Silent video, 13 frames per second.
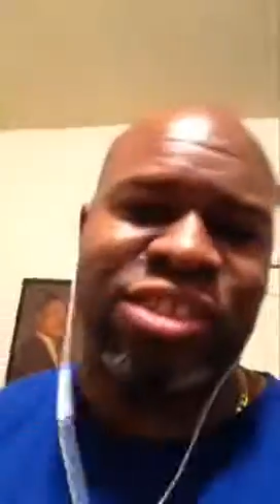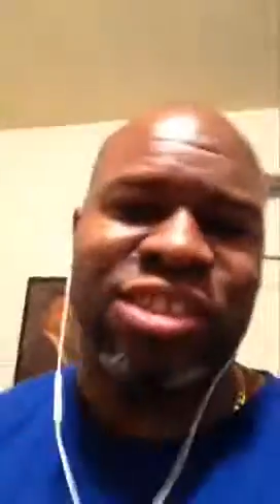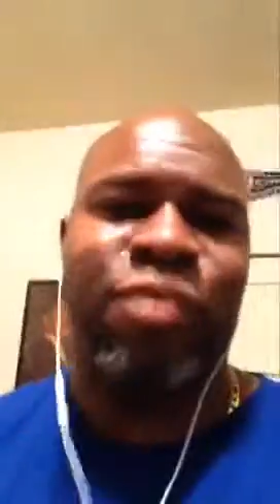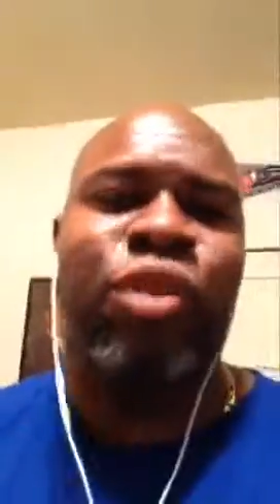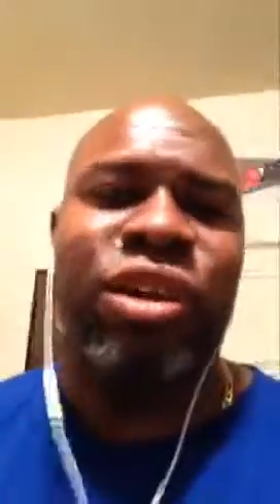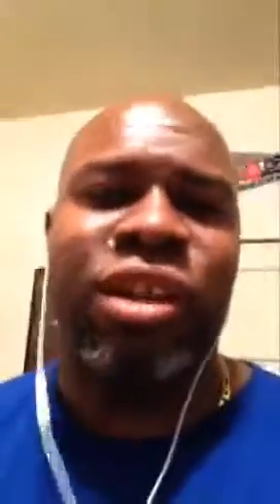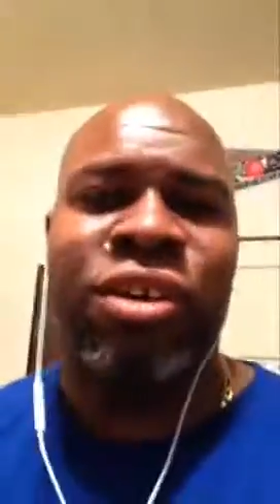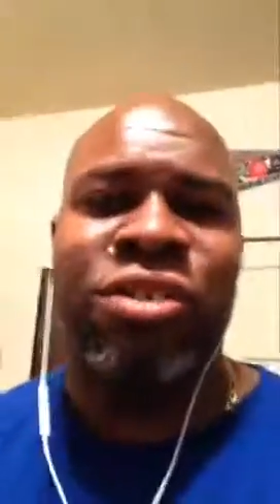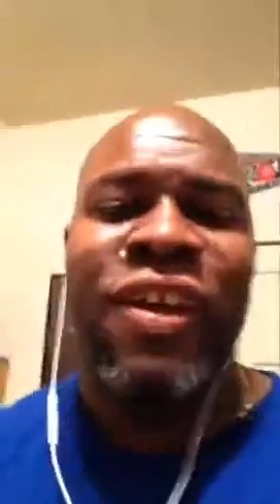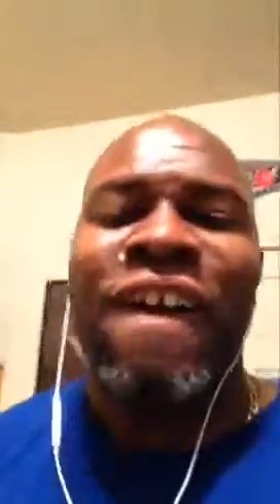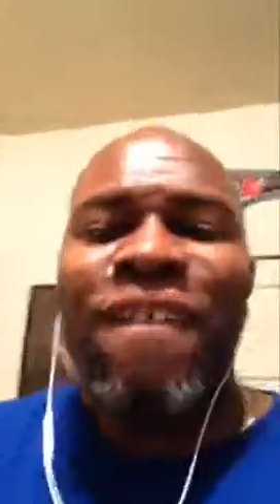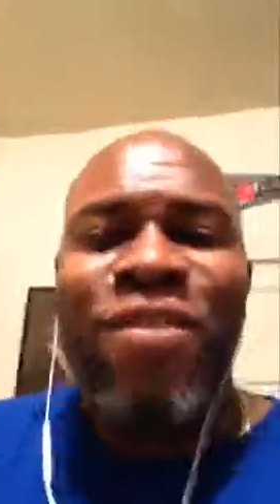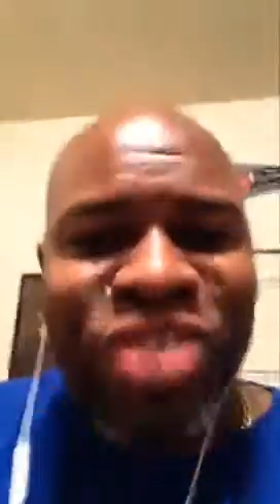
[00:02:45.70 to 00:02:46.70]
to someone else.
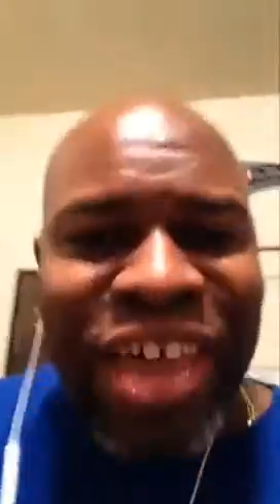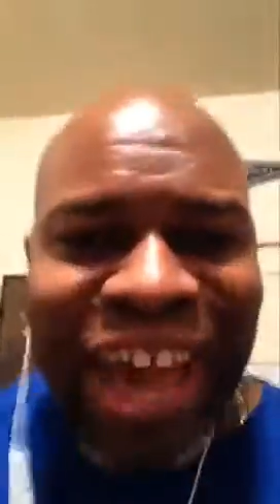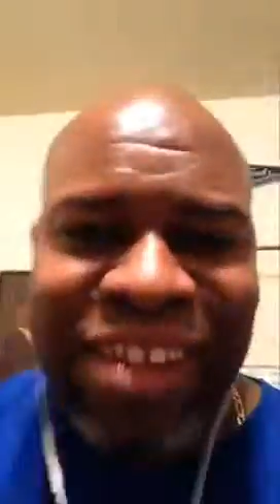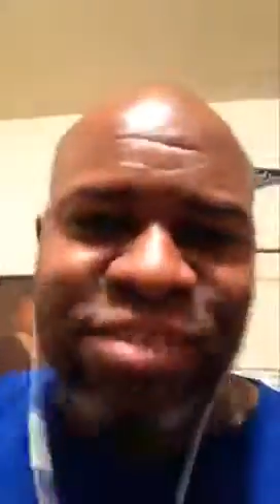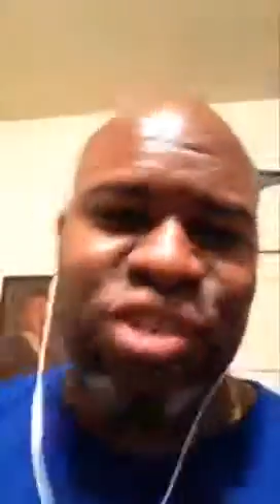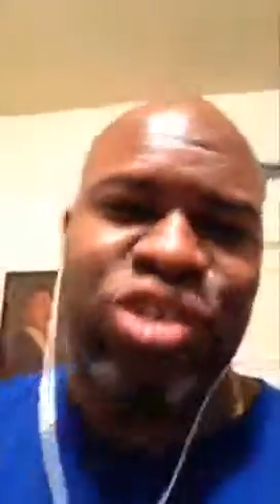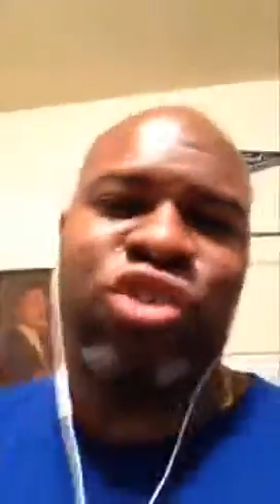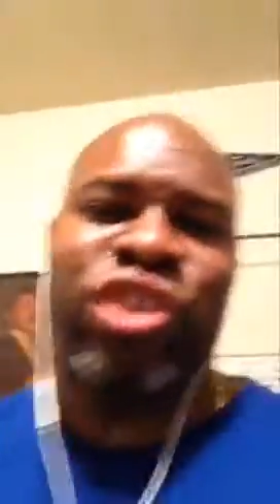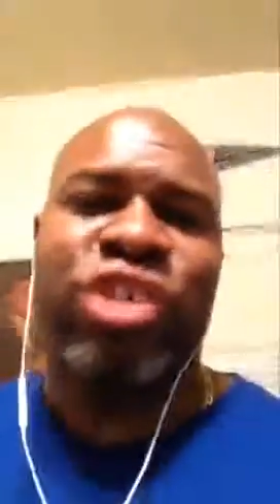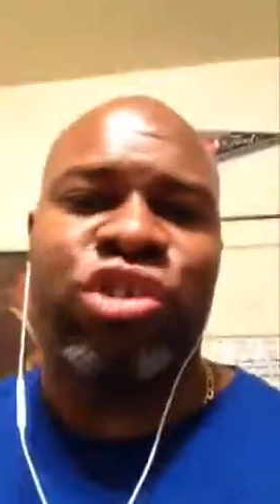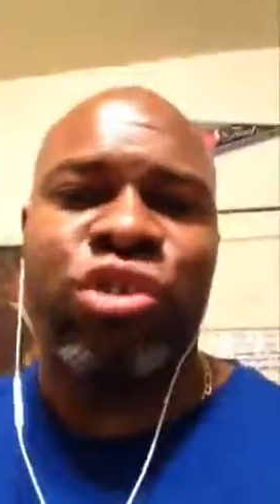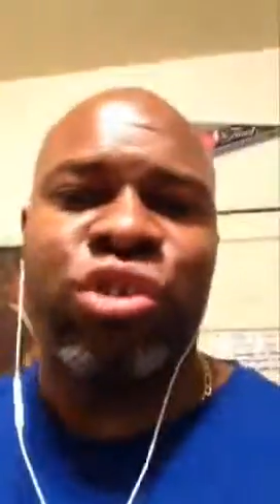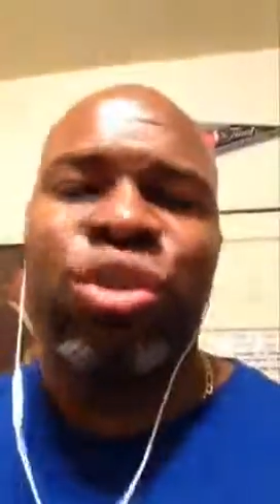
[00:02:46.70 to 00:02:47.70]
That is the
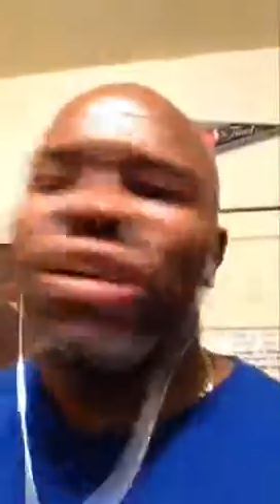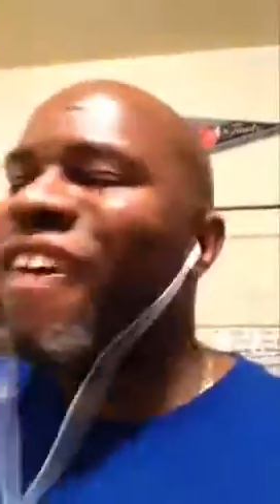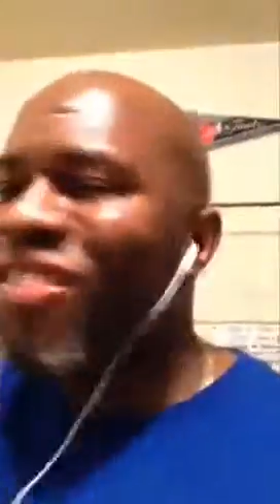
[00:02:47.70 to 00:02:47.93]
straight truth.